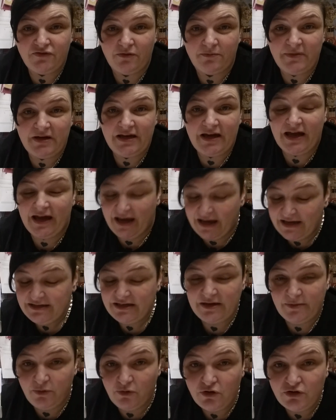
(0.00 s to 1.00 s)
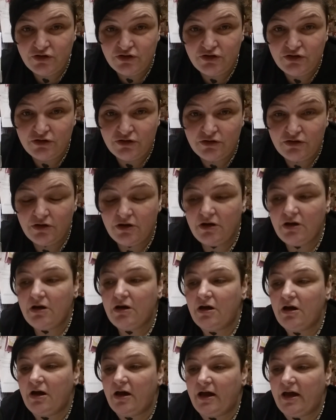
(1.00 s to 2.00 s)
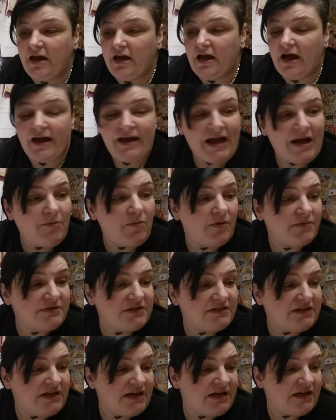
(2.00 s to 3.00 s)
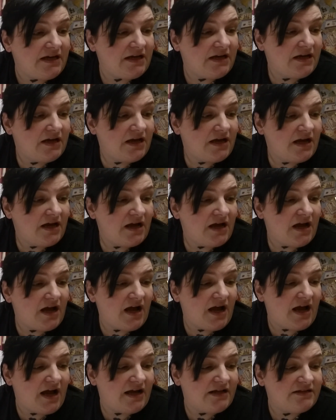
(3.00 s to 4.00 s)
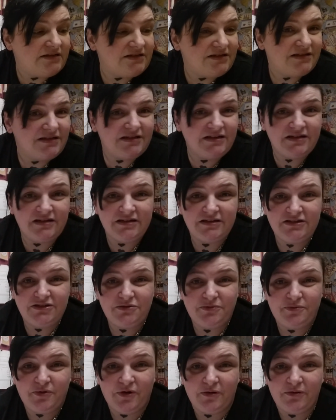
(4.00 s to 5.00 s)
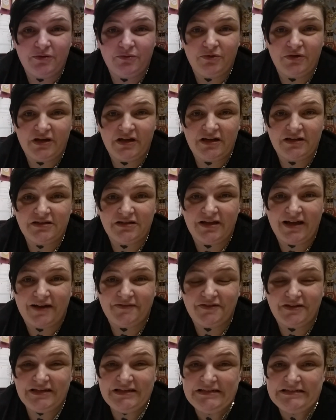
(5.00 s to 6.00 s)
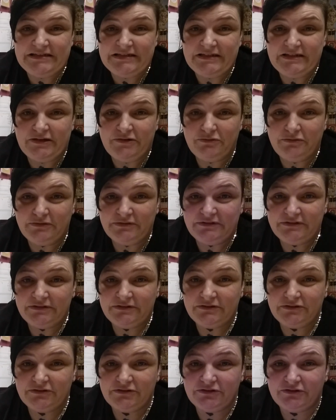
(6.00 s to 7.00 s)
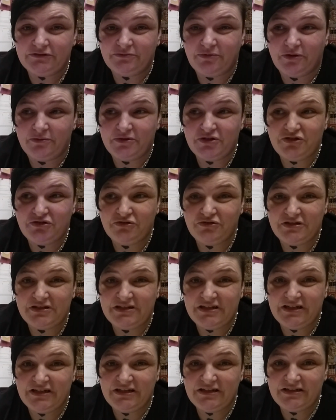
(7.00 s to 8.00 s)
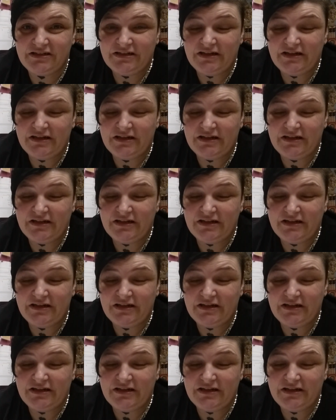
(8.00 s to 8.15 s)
from me, it is in the post. Uh, I am up to date and you probably won't get it till after Easter now. Probably Tuesday.